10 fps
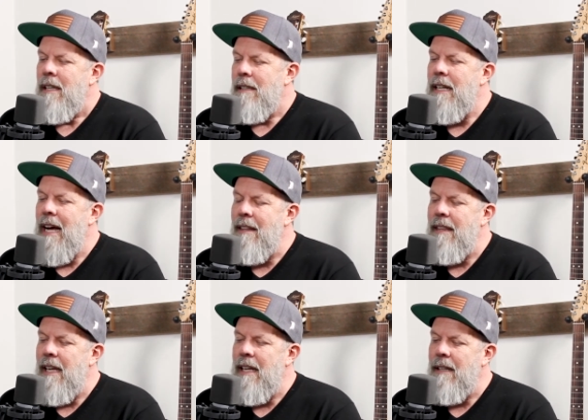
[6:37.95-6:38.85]
that I
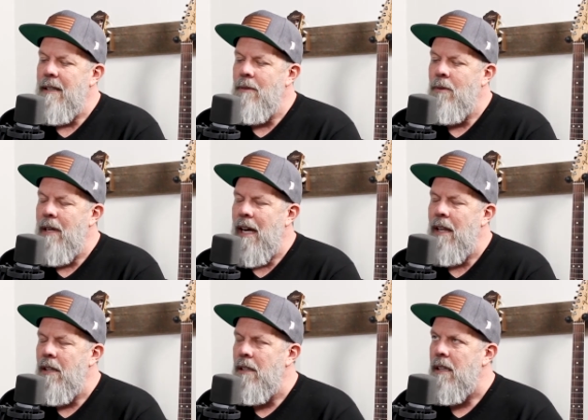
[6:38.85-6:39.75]
think when I
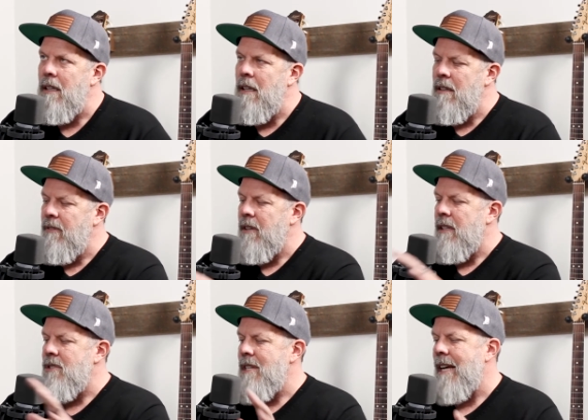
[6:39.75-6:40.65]
look over
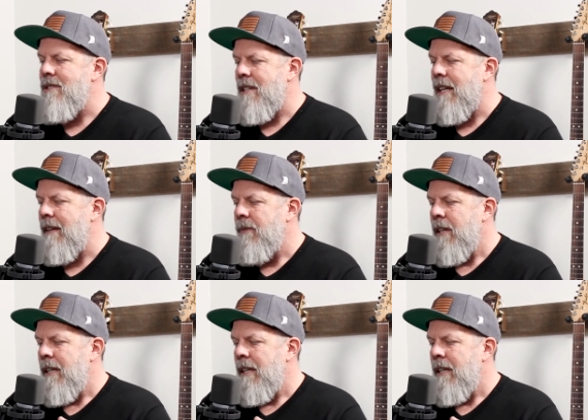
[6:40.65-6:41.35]
assessing